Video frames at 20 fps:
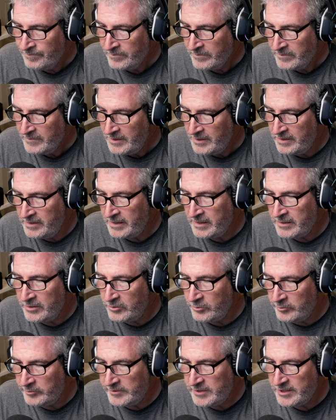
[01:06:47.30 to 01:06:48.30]
You think
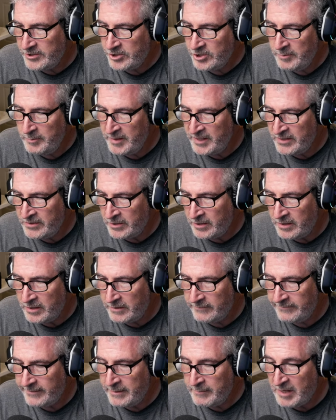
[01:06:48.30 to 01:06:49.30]
Gold Dust should be in the Hall of
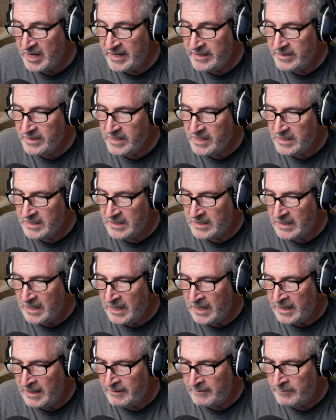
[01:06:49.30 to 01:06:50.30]
Fame? I think
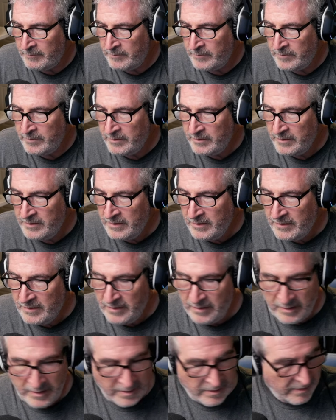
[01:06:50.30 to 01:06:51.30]

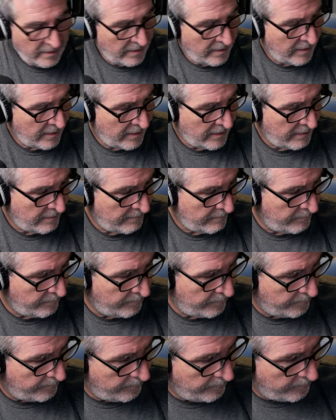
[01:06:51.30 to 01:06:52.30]

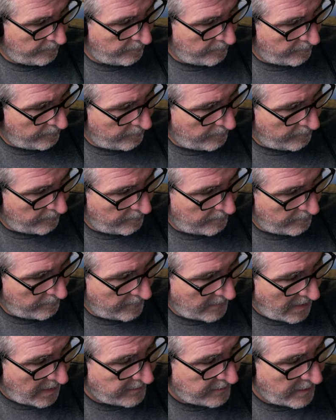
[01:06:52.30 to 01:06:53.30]

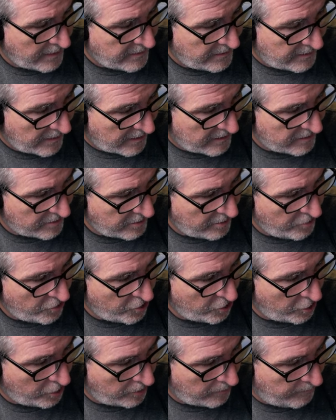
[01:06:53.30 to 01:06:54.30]
I think Dustin
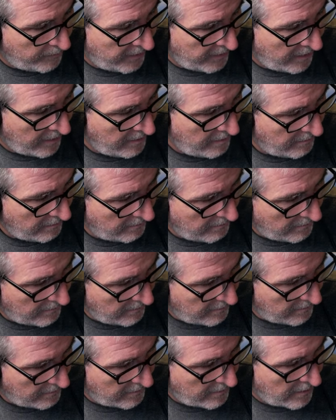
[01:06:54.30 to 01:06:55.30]
should be.
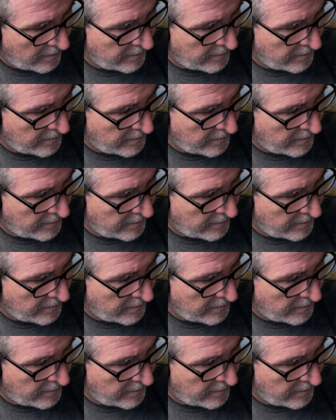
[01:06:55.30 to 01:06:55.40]
Not